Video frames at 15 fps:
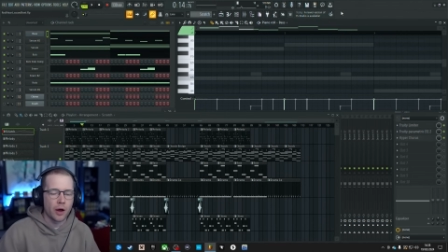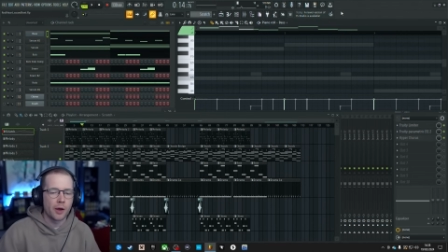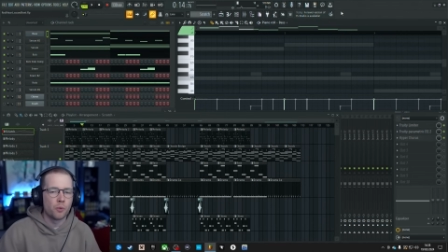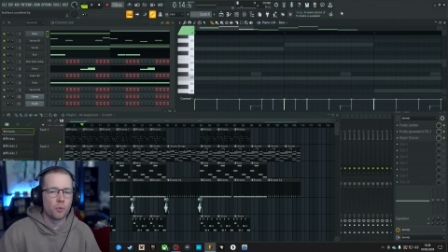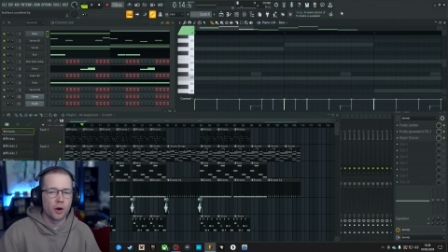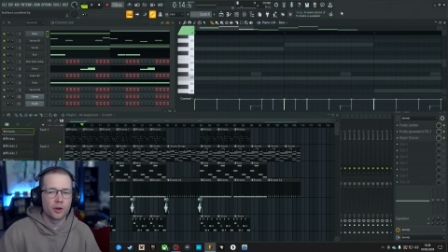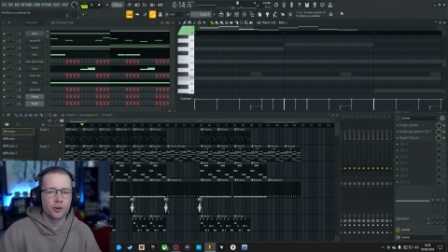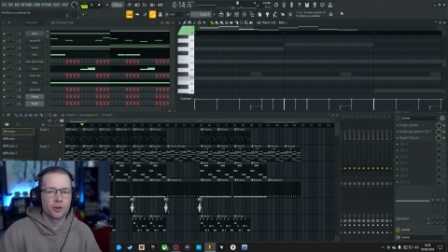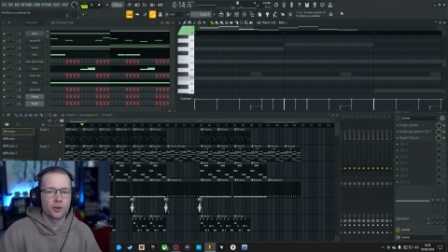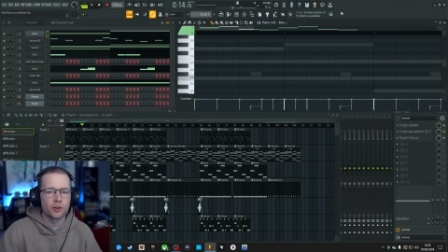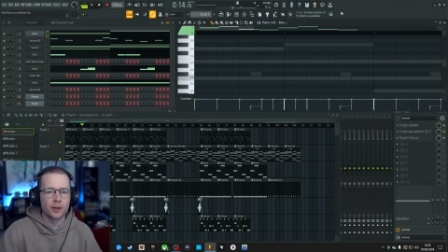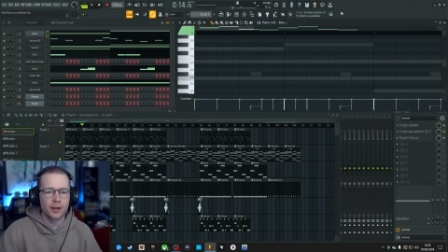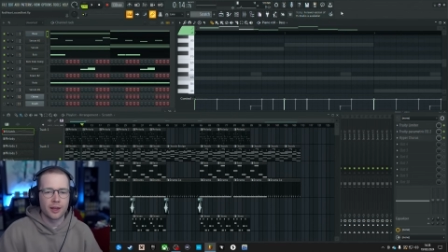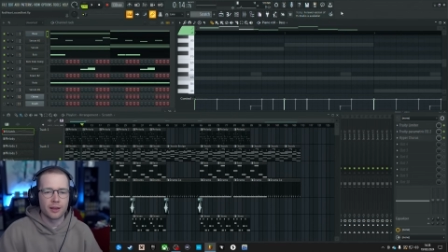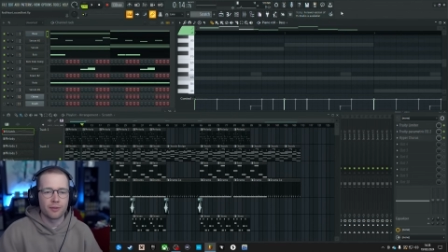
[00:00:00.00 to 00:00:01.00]
I
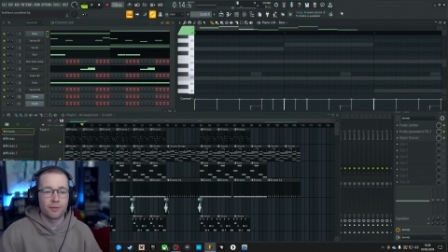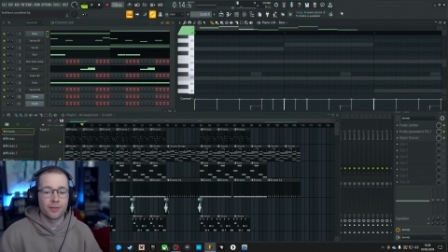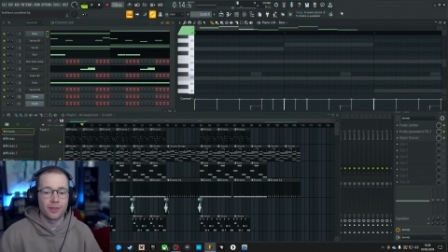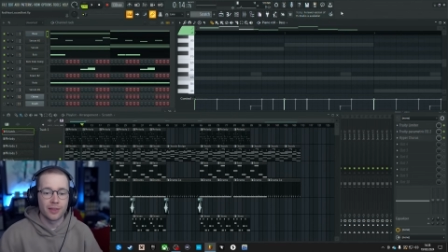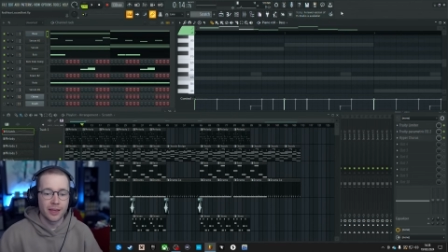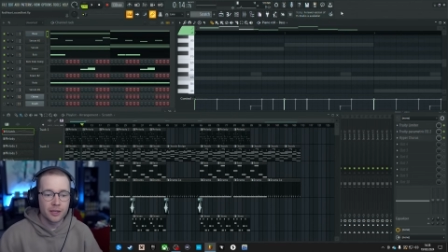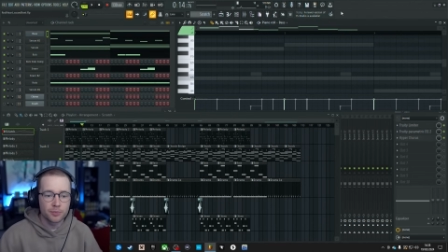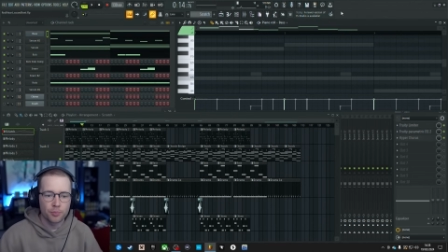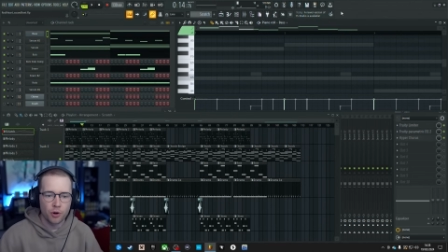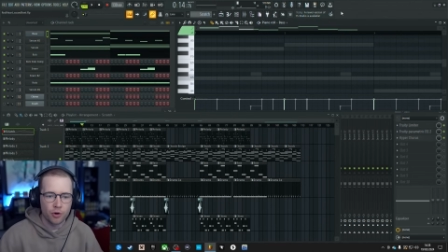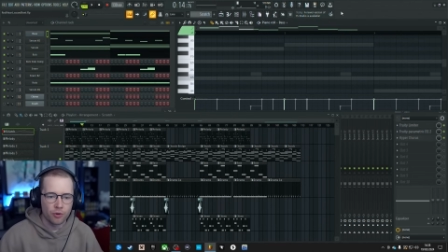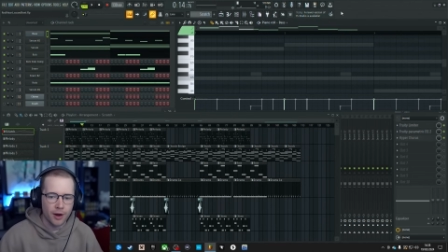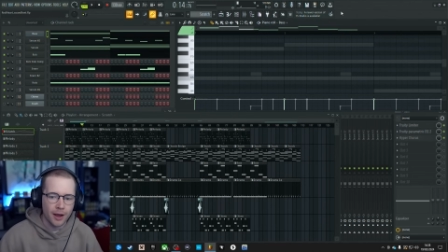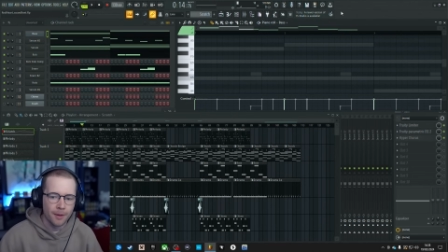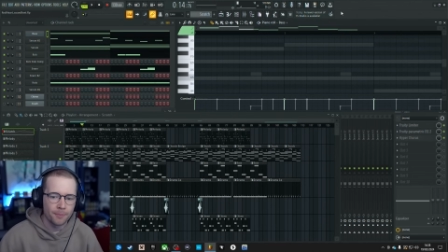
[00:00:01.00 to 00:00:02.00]
wondered if this
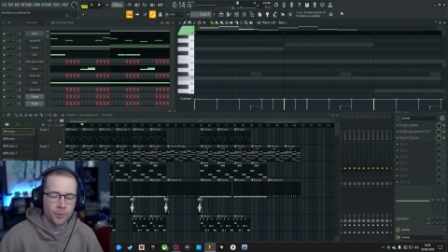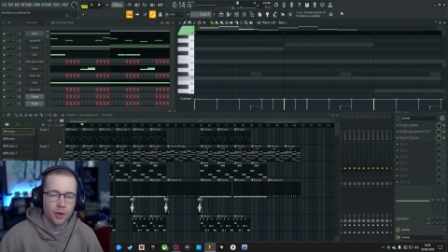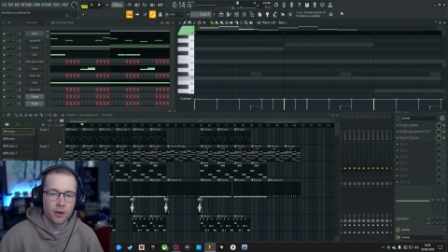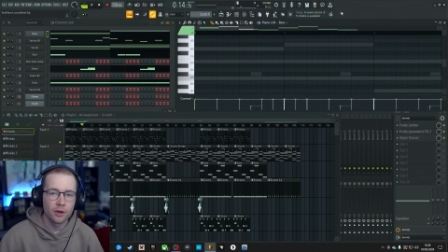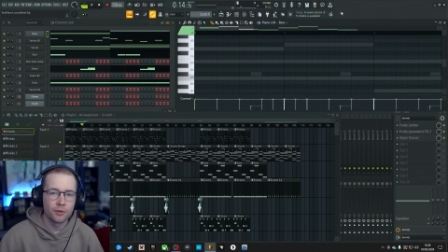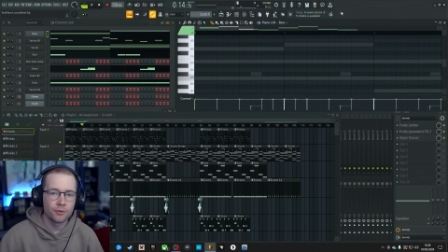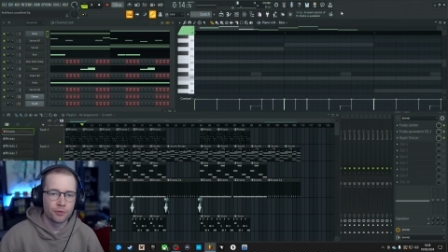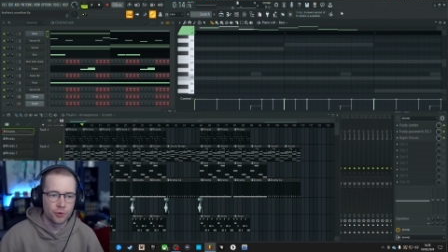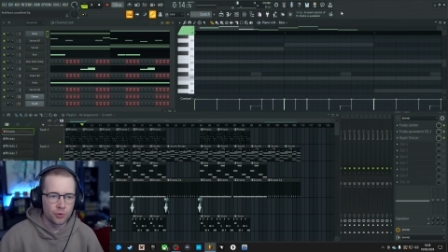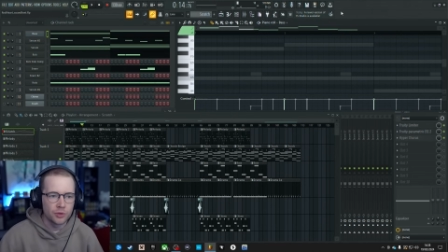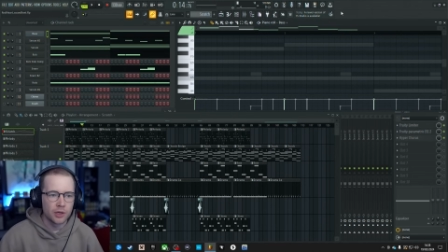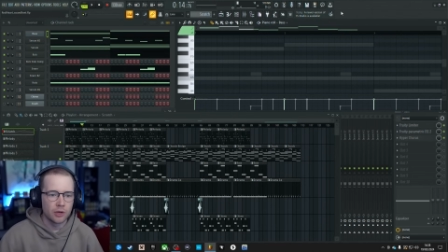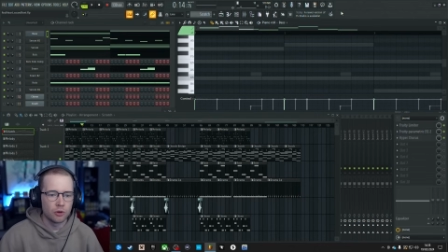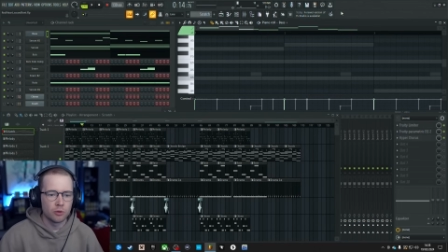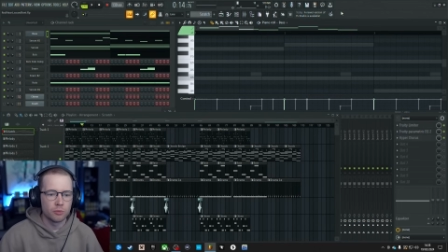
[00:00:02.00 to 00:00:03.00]
program,
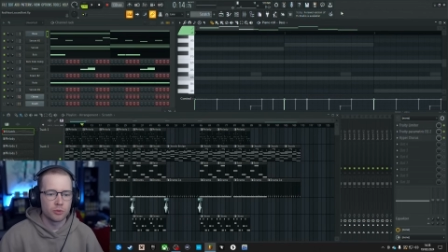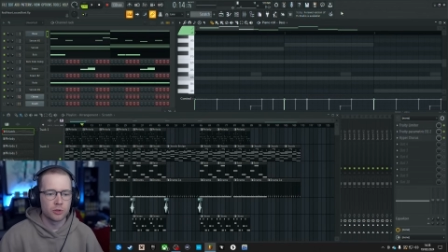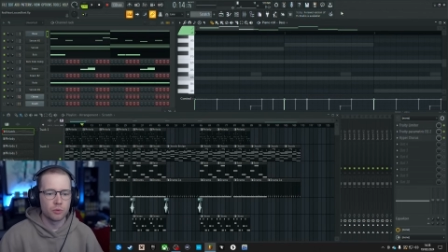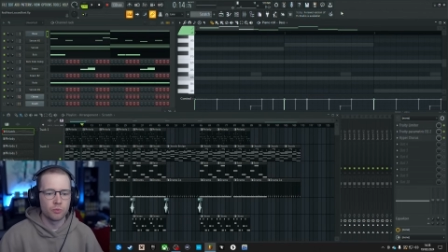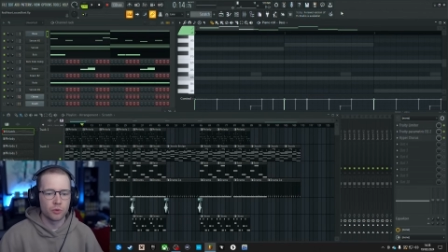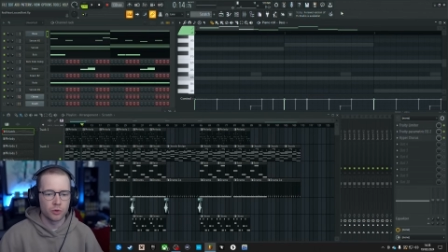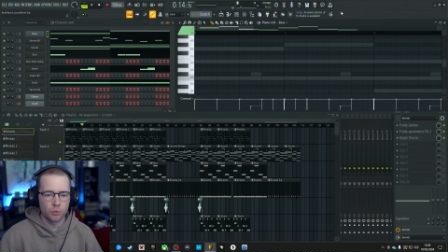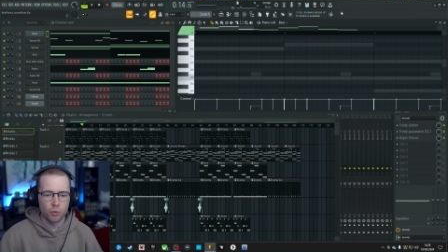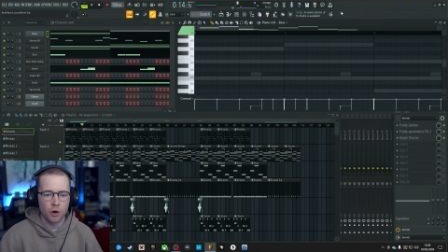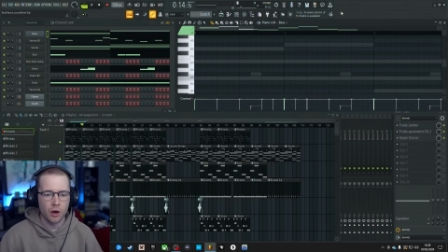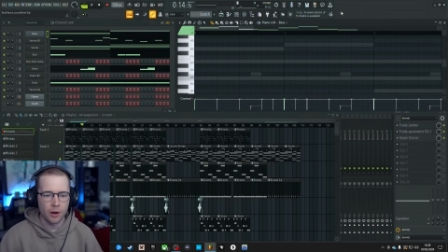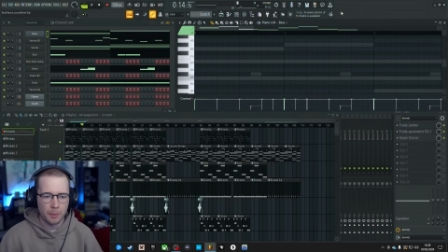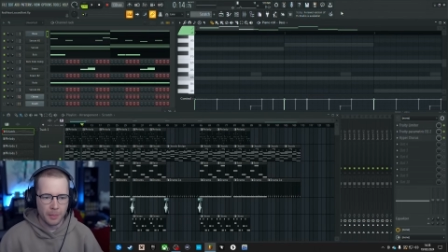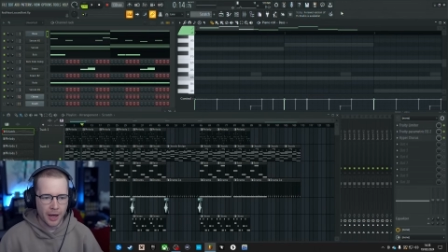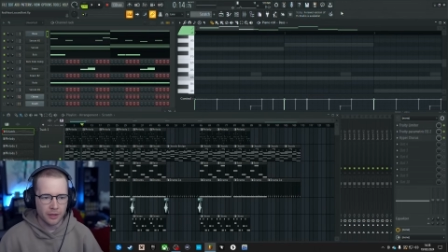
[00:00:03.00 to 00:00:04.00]
Fruity Loops, would
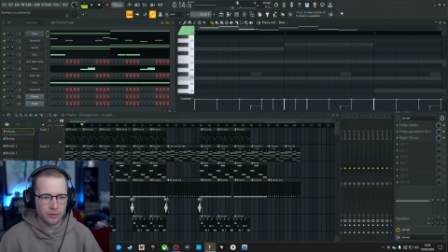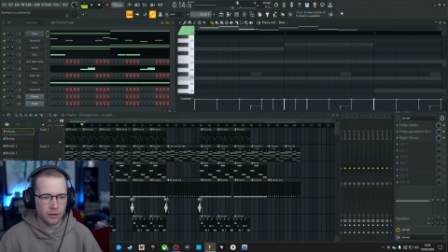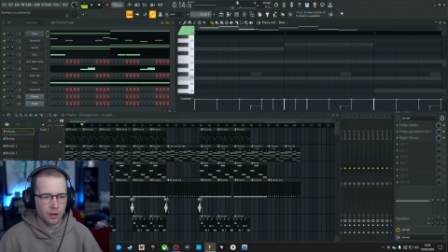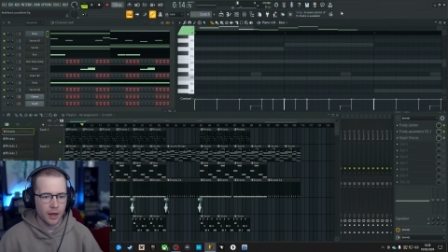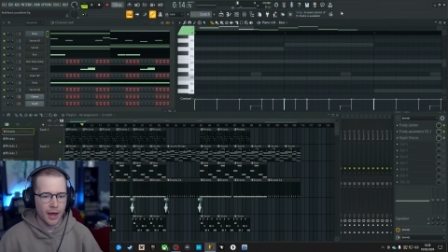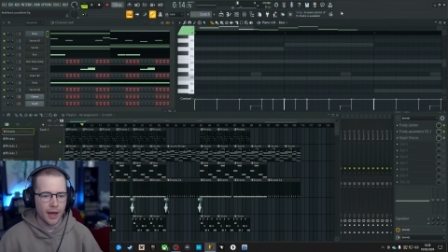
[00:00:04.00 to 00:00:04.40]
work better.